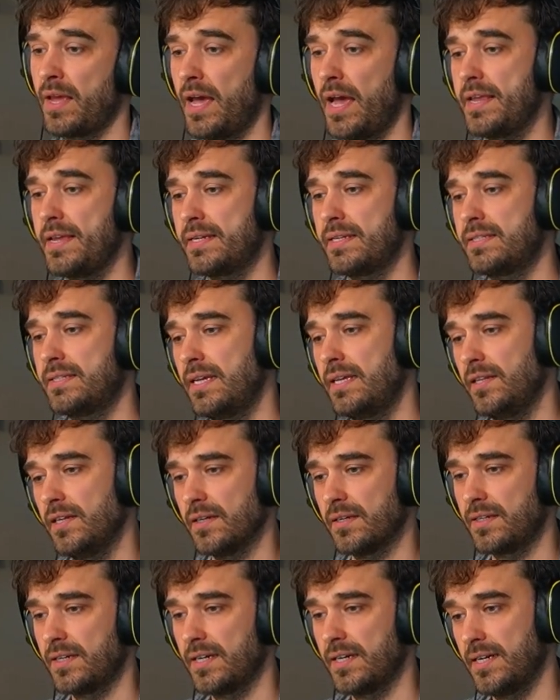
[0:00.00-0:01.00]
And you can say,
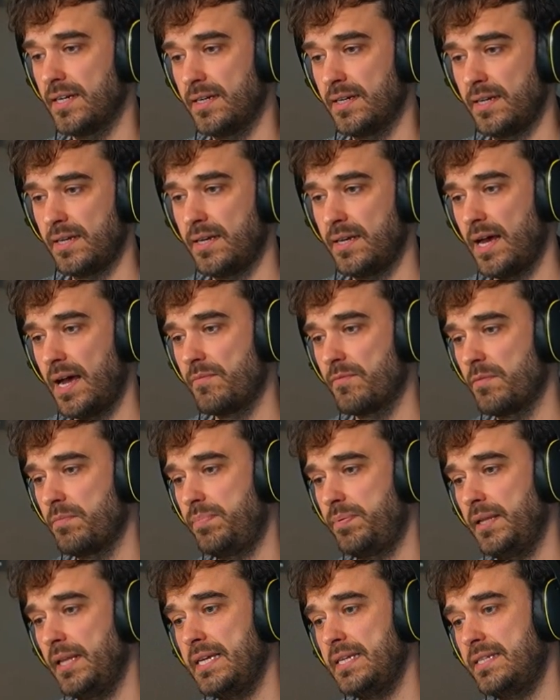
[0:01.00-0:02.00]
look, uh, I'm
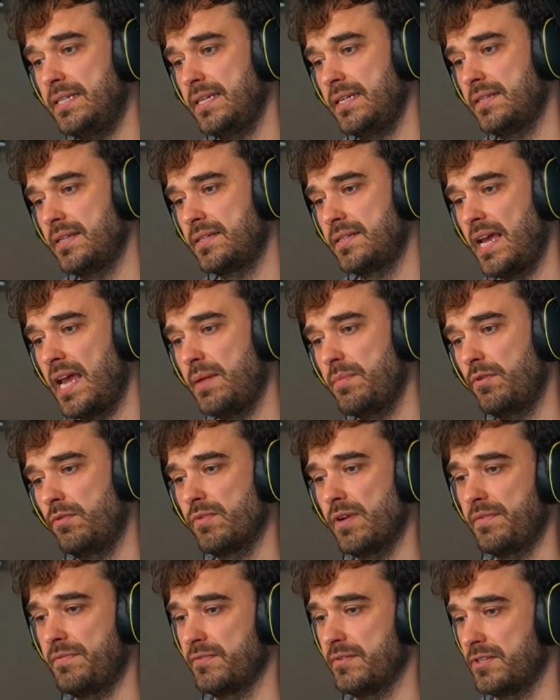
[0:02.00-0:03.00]
replacing the table
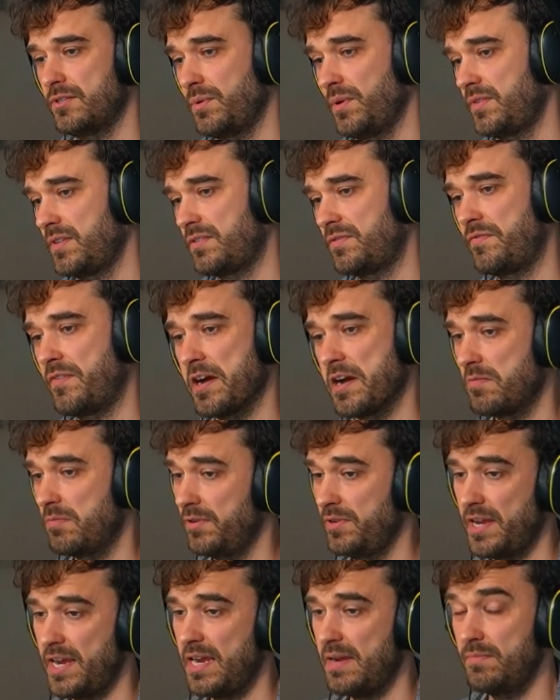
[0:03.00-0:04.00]
reference with this
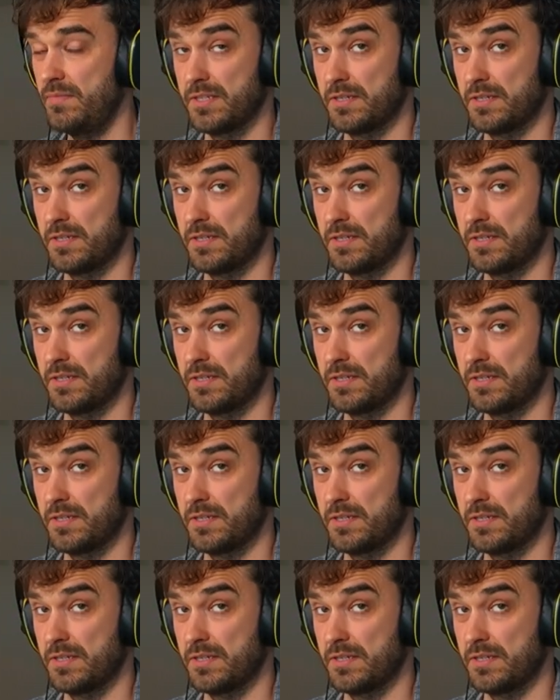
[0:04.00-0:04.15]
variable name,